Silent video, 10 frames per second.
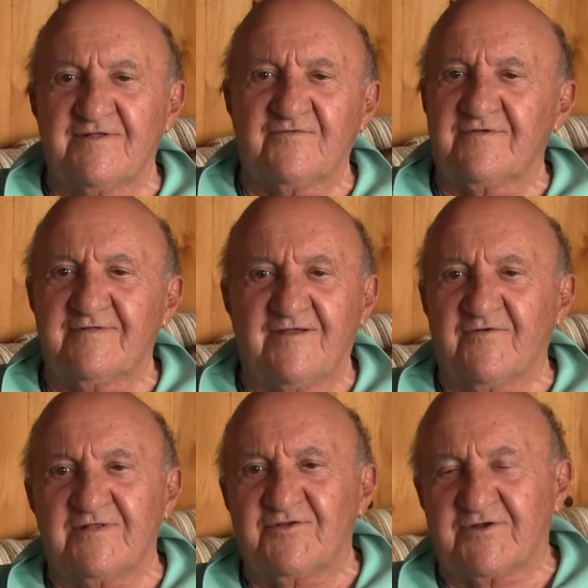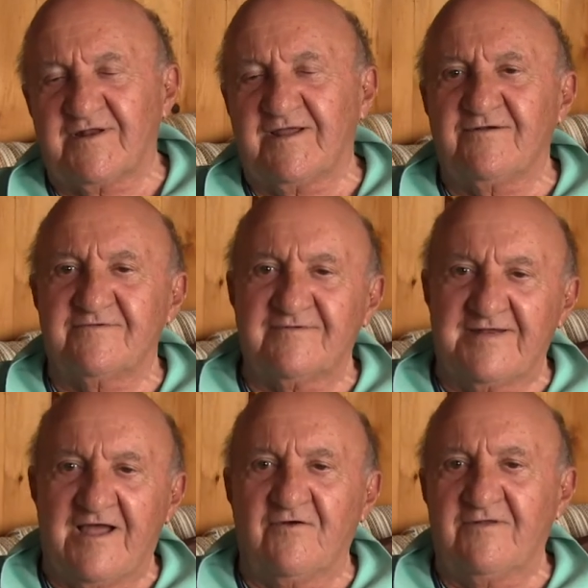Never never took it down
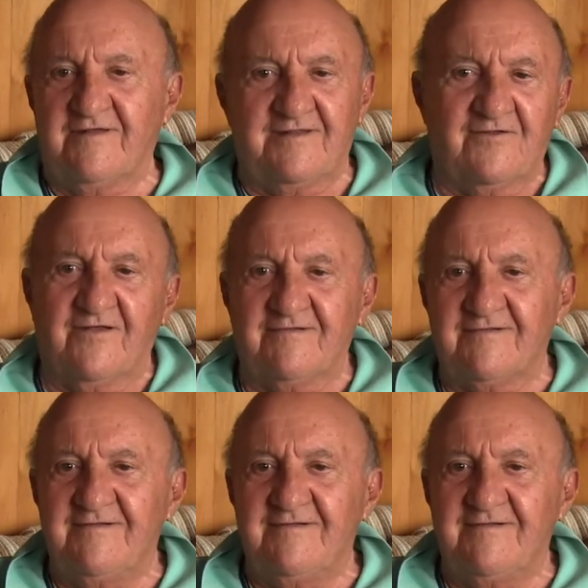down at all.